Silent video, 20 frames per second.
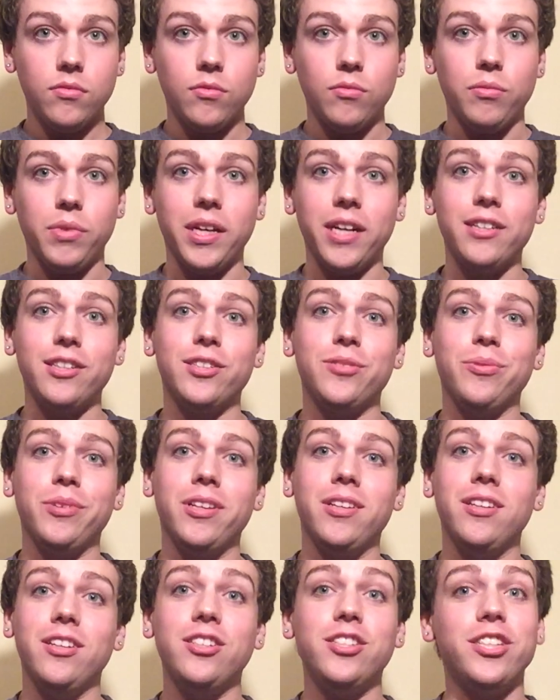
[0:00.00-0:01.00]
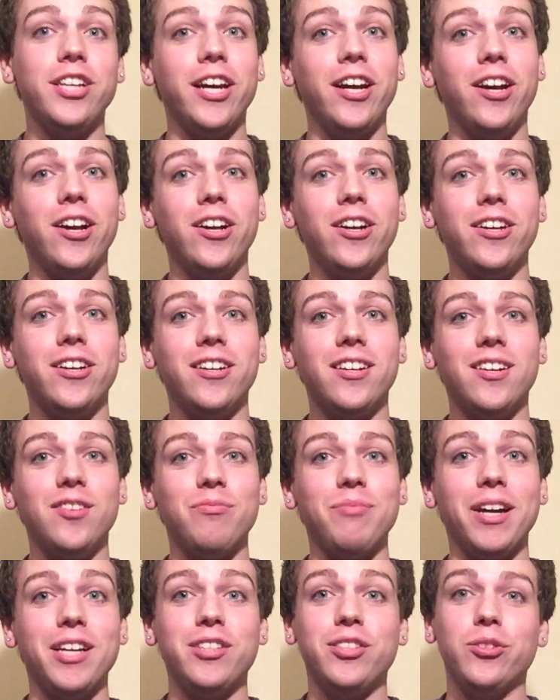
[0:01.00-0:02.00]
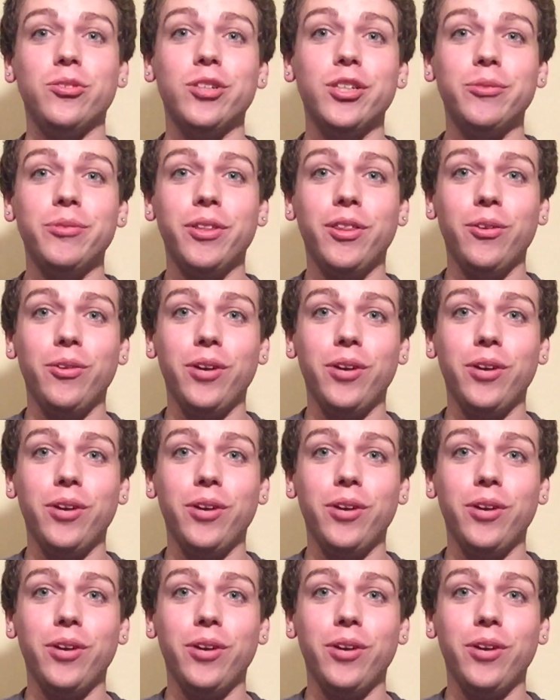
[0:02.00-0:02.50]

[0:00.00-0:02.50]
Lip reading: But I just wanted to share my story with you